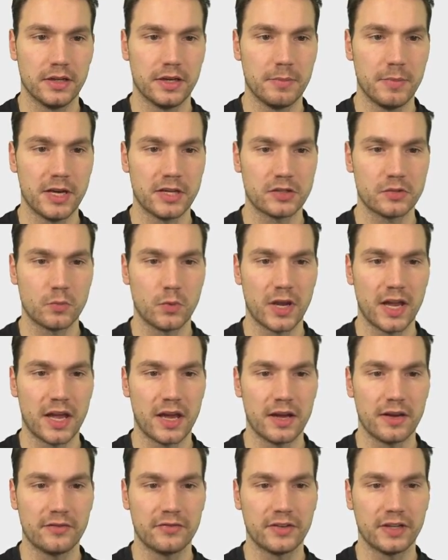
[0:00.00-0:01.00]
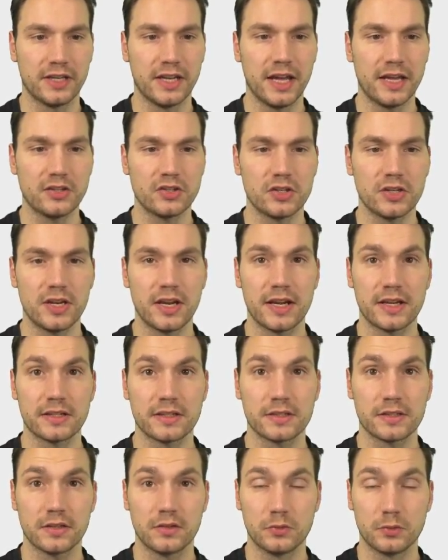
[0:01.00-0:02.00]
imagine we have an
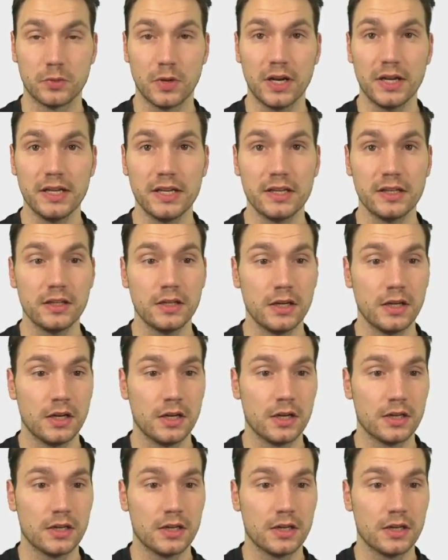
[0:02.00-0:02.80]
Nginx running,